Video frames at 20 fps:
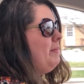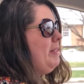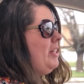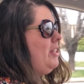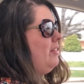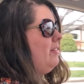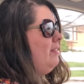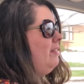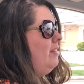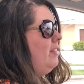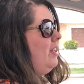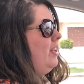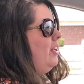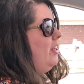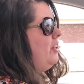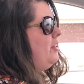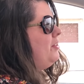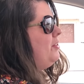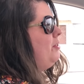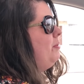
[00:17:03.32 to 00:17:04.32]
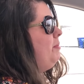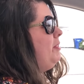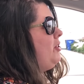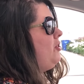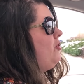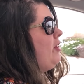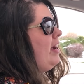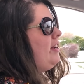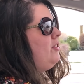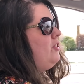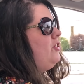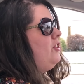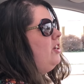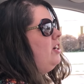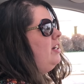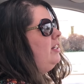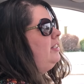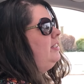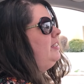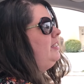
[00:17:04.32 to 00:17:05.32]
I mean, you assume the trash
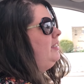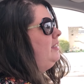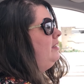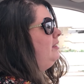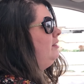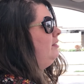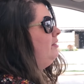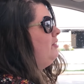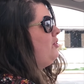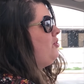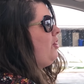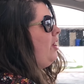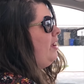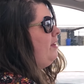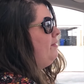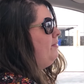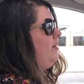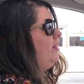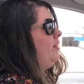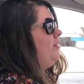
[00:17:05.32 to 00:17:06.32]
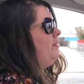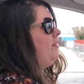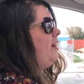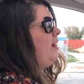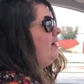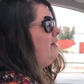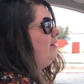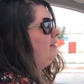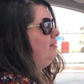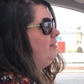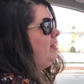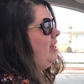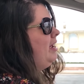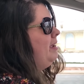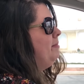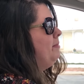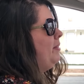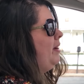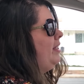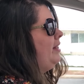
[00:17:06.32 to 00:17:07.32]
trucks drive all the
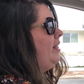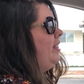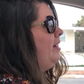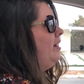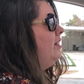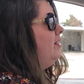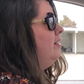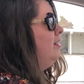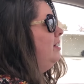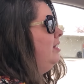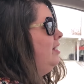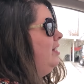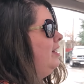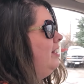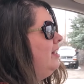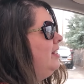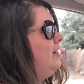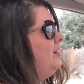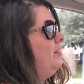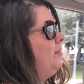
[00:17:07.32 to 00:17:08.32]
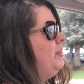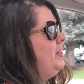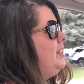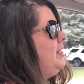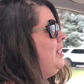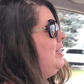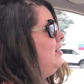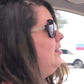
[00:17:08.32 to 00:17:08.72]
time right there. Yeah. Oh, we just